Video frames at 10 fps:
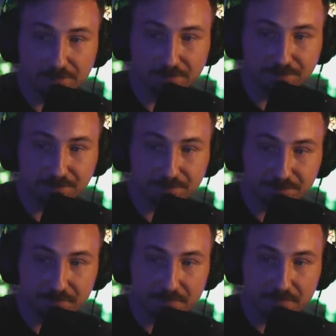and
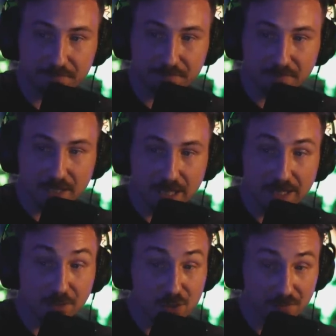
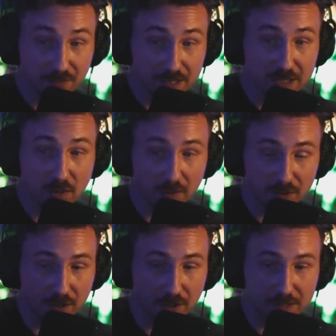there's a video out
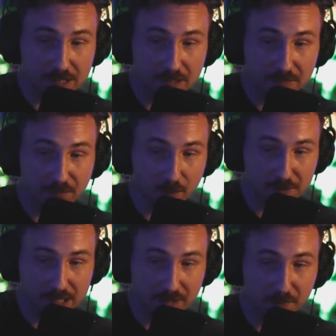there. It's from
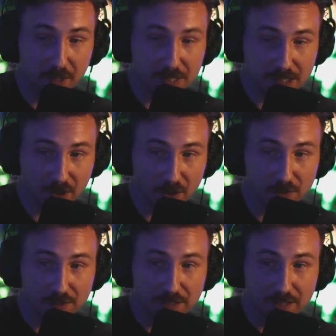seven months
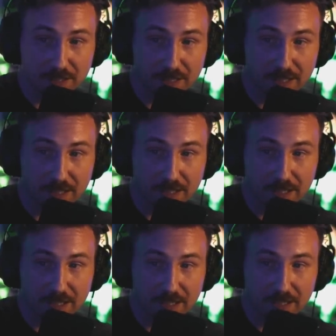ago,
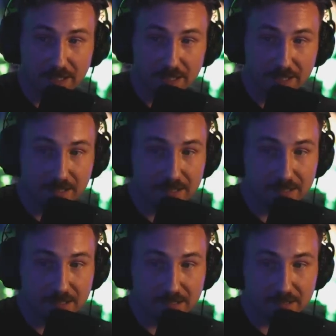
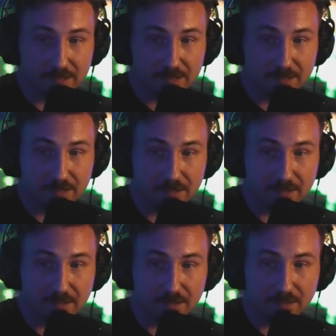and
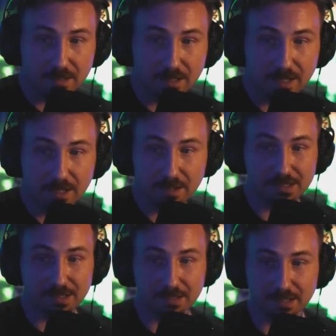uh,
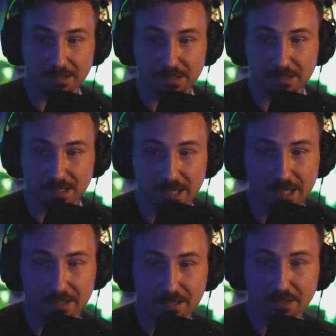this this is
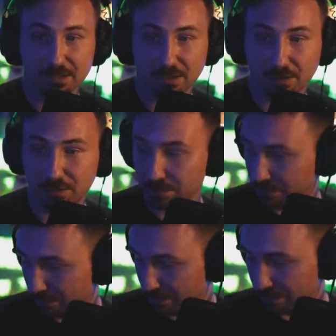it. So
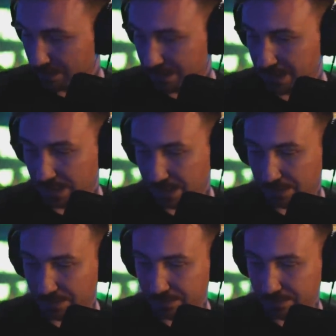let's see here.